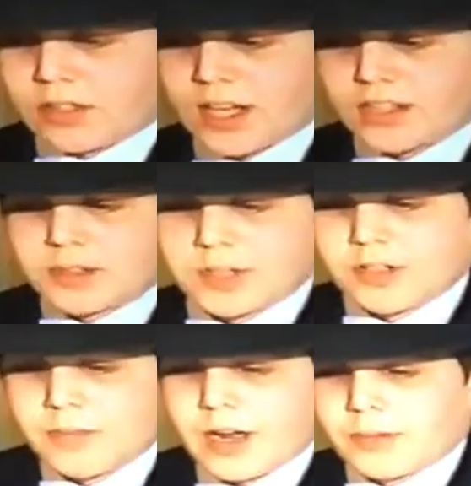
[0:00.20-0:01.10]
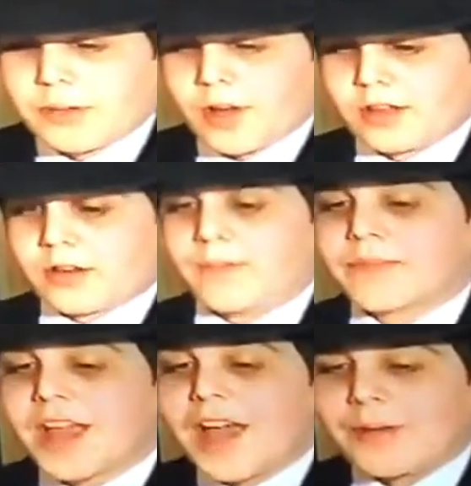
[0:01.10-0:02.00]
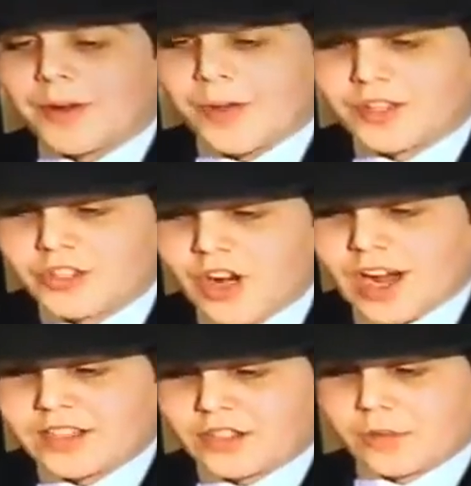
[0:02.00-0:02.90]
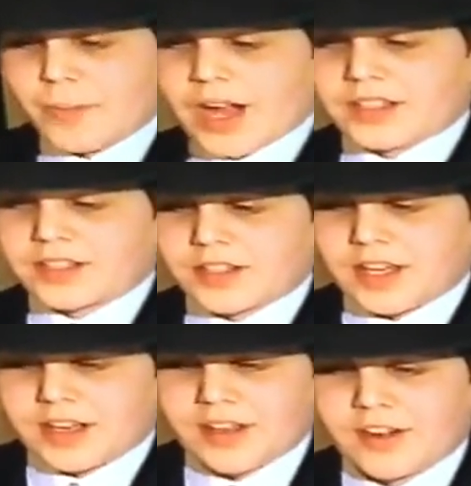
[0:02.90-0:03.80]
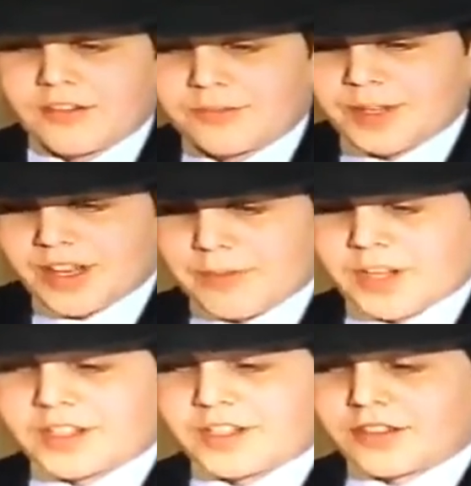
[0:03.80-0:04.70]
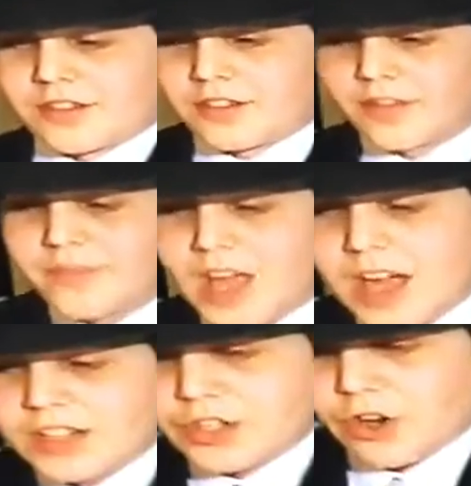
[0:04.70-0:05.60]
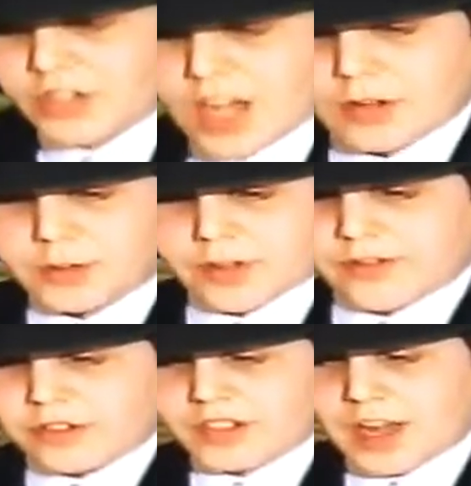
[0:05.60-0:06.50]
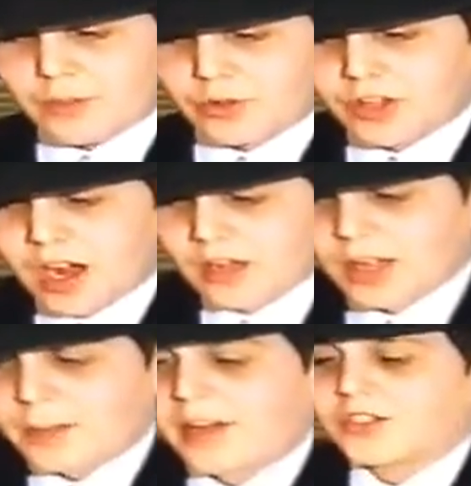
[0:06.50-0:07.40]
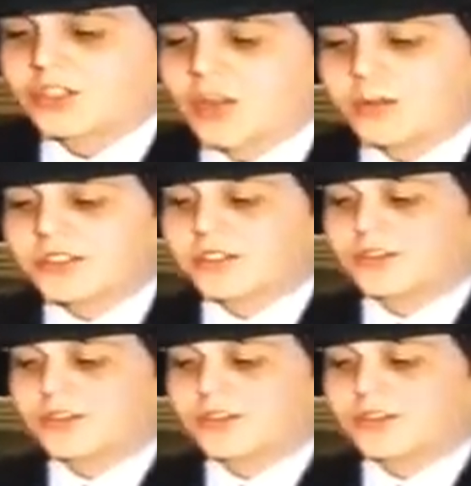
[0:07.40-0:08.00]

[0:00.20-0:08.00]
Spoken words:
would like to speak about my mother. My mother tries her best to take care of me and my sisters. She always helps me. For example, when I am having trouble in